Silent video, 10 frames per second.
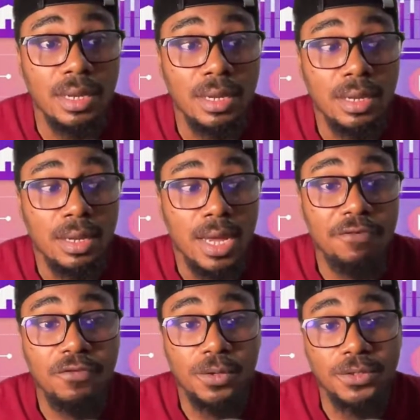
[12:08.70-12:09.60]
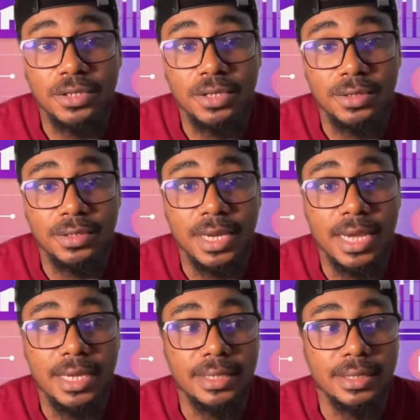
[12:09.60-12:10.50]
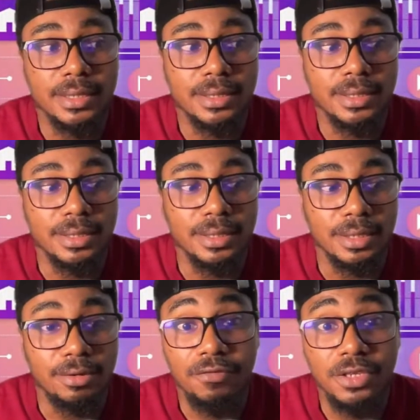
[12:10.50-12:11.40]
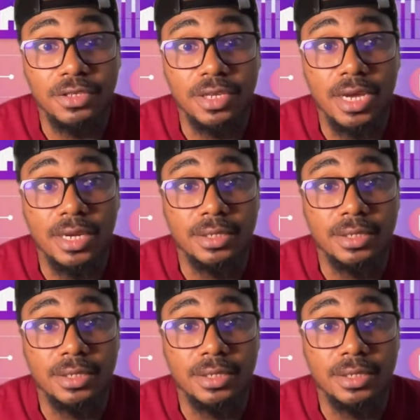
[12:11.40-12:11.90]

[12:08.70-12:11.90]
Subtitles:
have other skills like graphic design.